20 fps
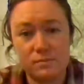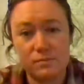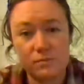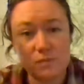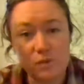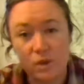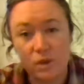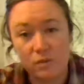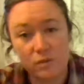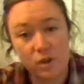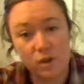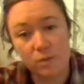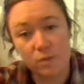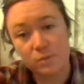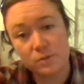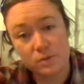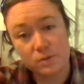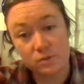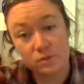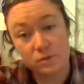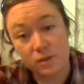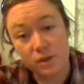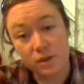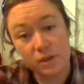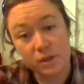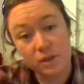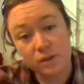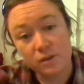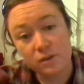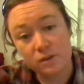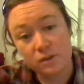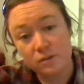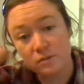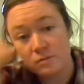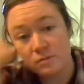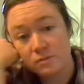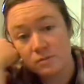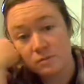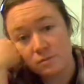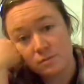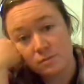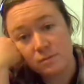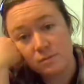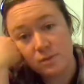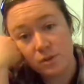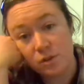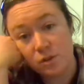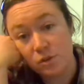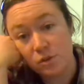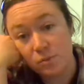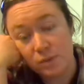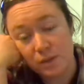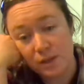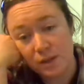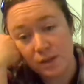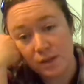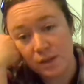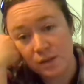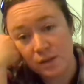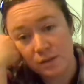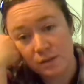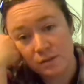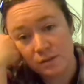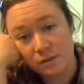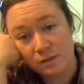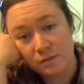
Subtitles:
You have an opportunity here. A new beginning.